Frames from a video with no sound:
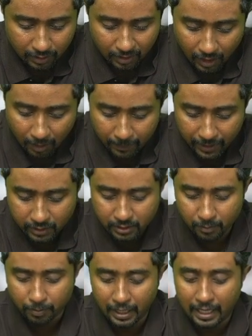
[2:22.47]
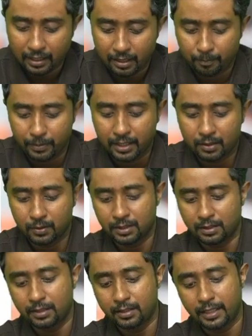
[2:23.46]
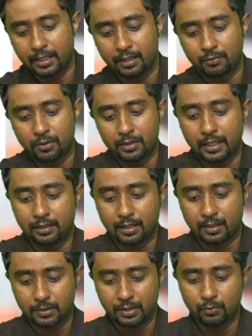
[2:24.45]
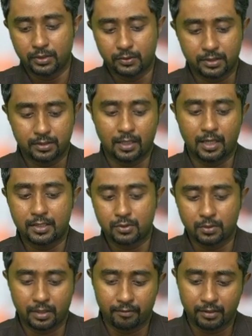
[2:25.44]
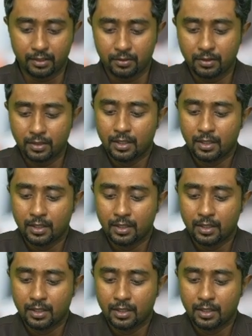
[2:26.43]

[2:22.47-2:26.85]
a major planned repair was undertaken for 10,000 which was charged to revenue.